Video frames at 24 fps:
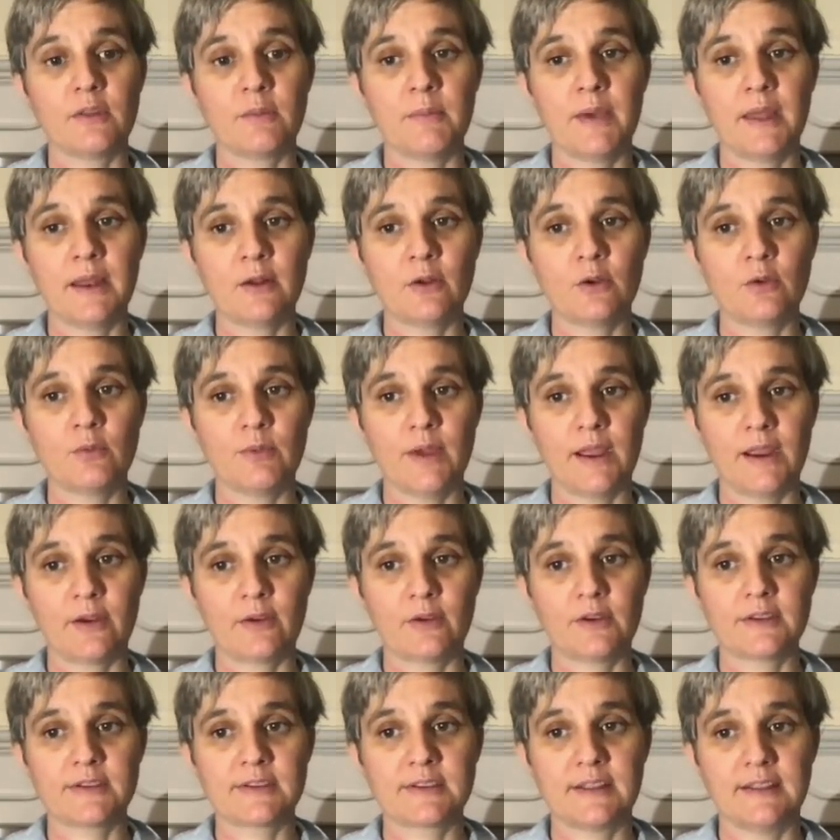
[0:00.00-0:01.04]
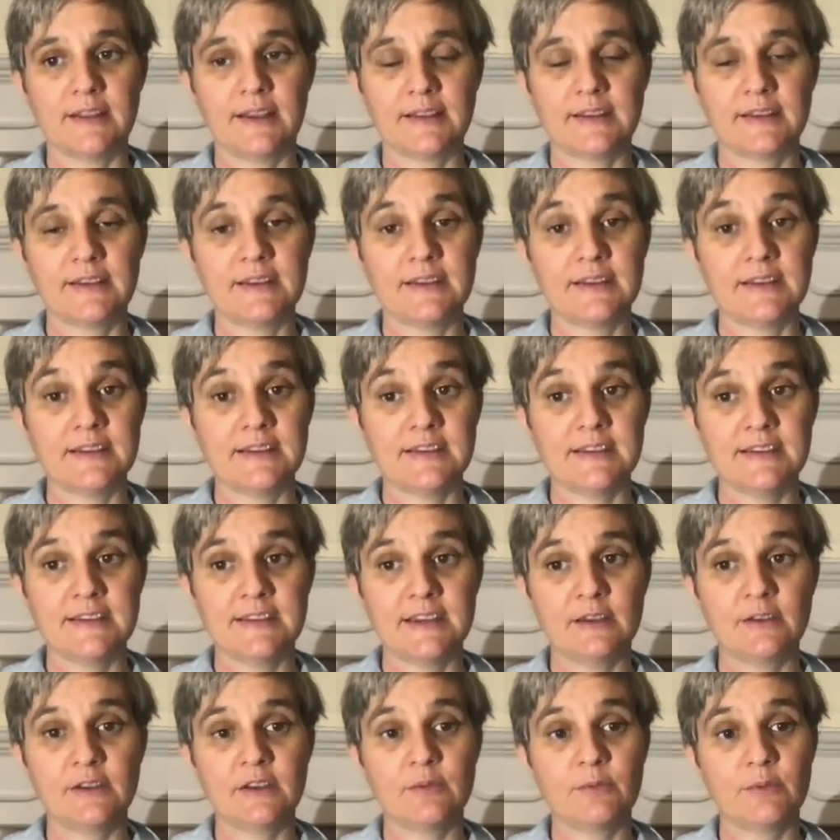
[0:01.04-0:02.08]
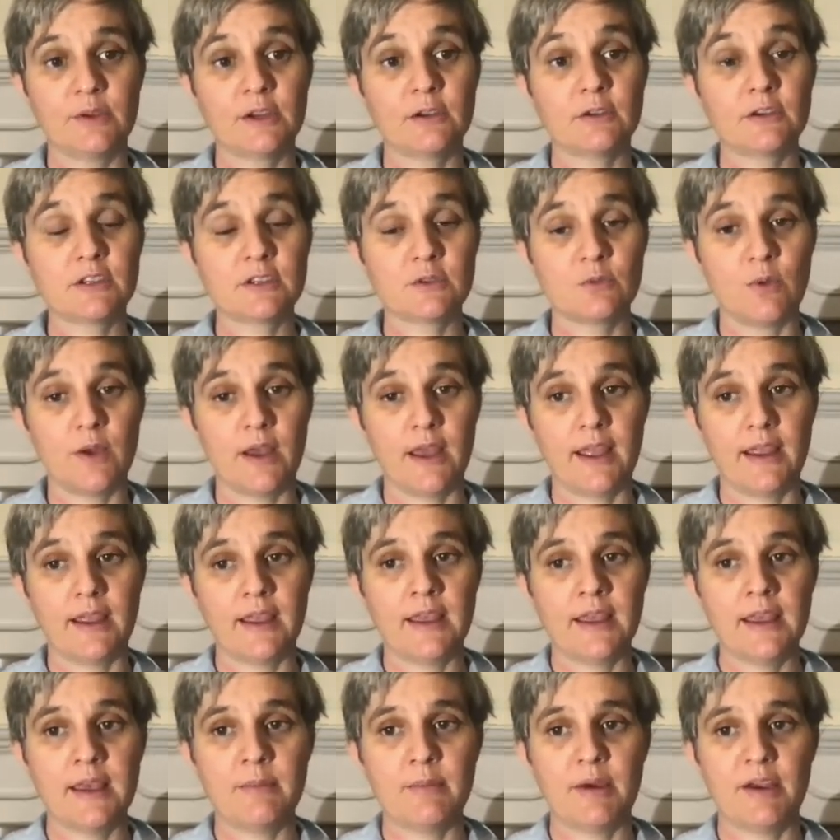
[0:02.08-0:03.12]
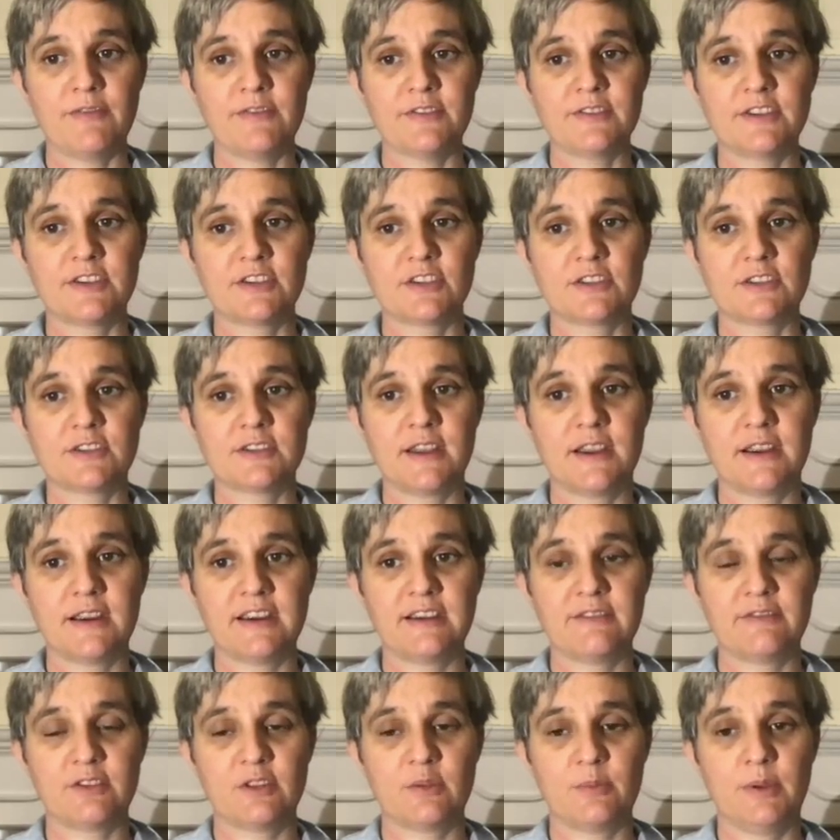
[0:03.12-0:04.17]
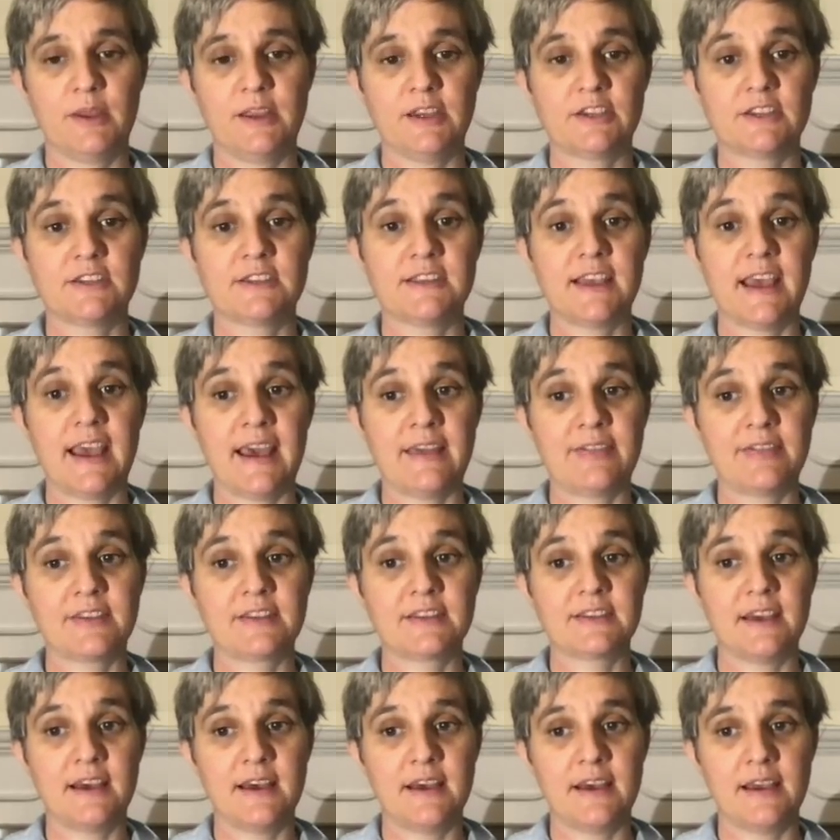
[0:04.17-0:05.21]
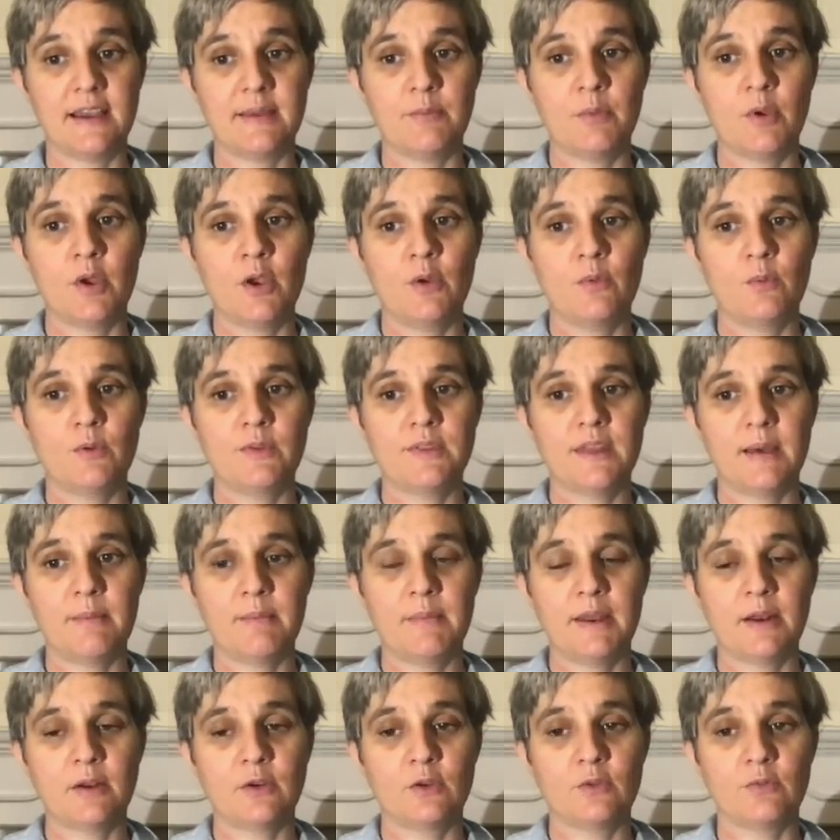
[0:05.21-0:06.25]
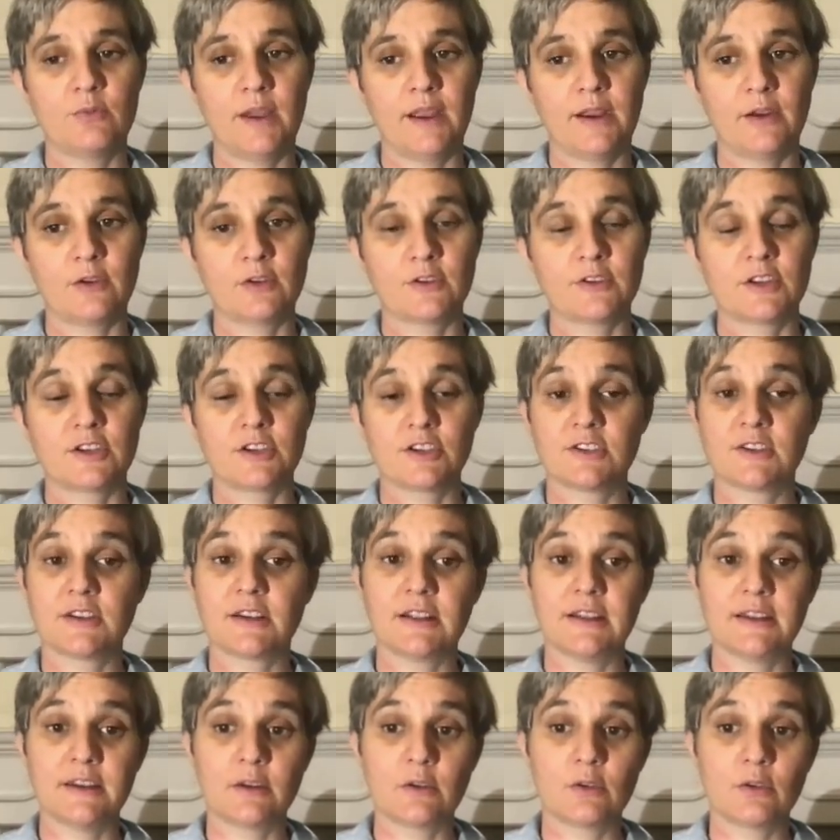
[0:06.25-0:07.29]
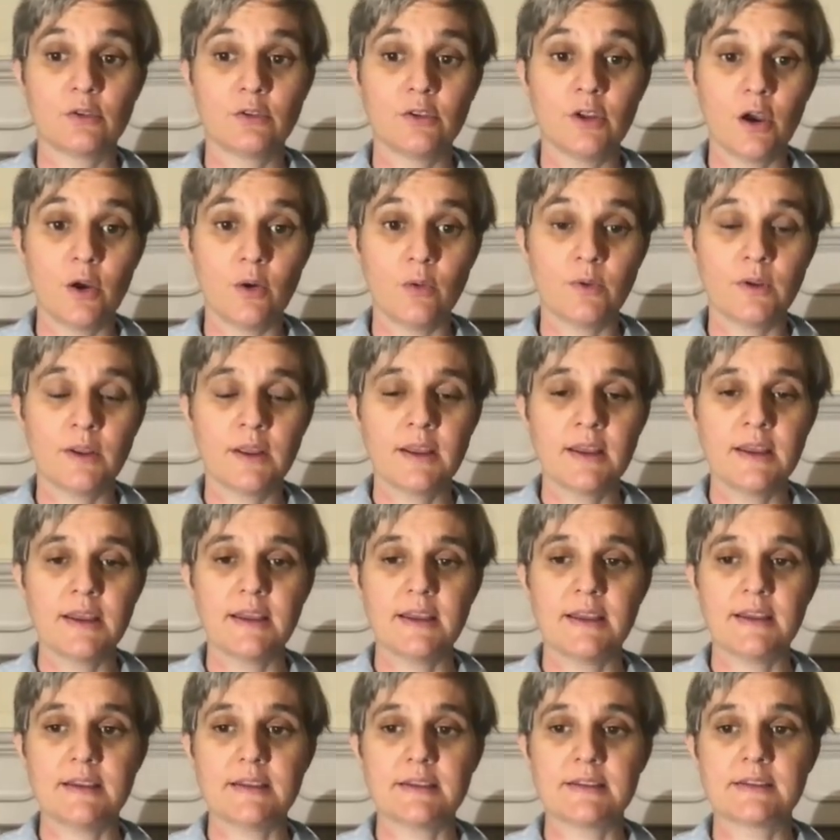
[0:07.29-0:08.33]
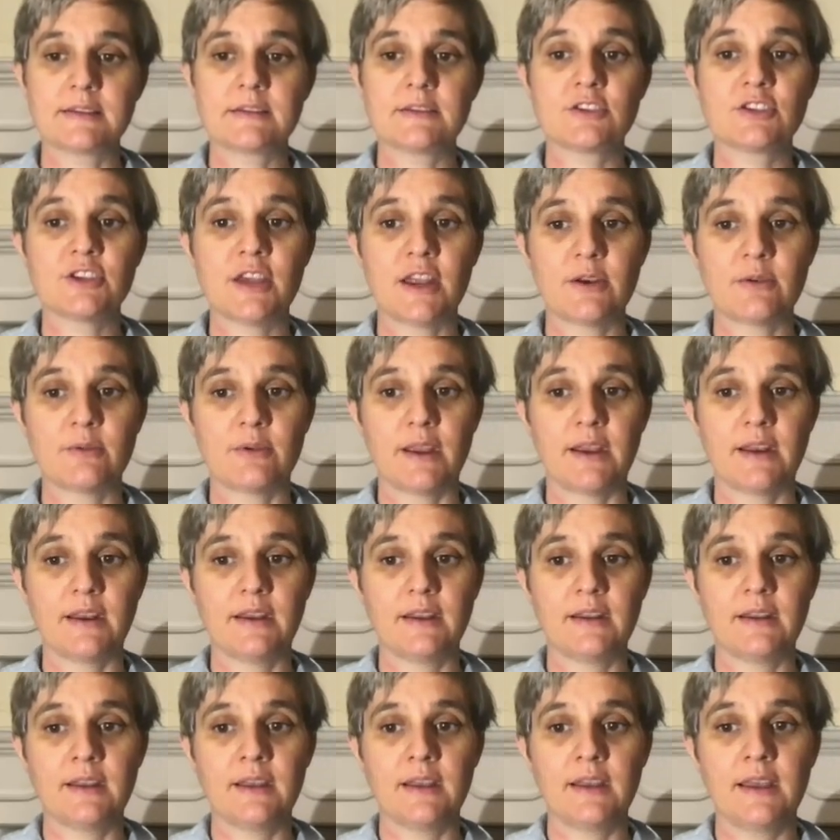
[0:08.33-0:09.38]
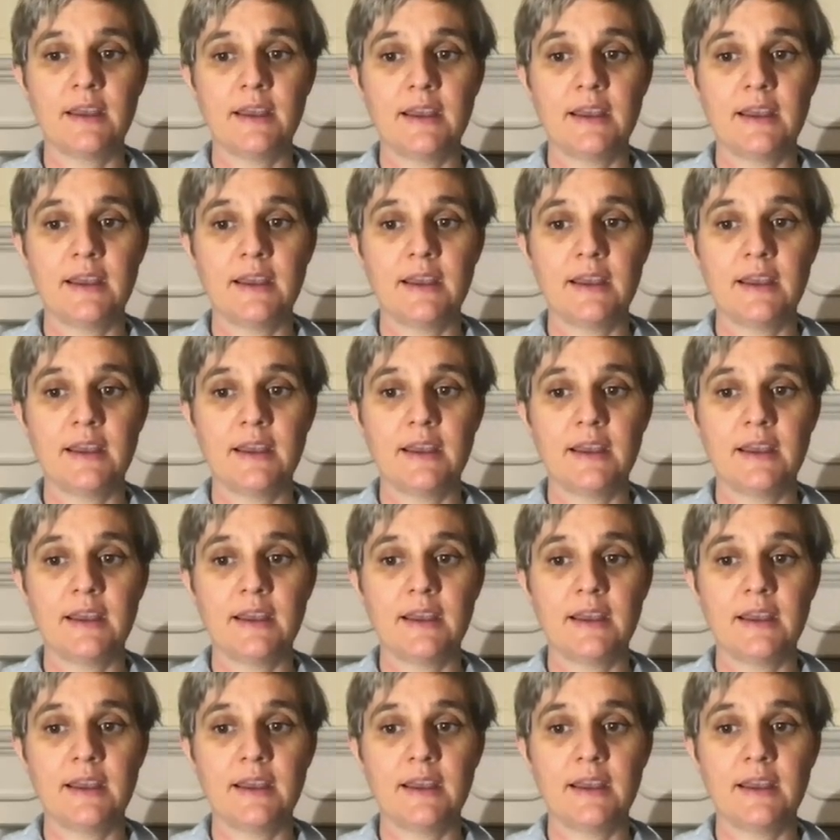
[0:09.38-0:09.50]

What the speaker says: The medical record is collected in a detailed and rigorous way by physicians caring for the patients at the time when that medical record, such as a clinical note, is generated.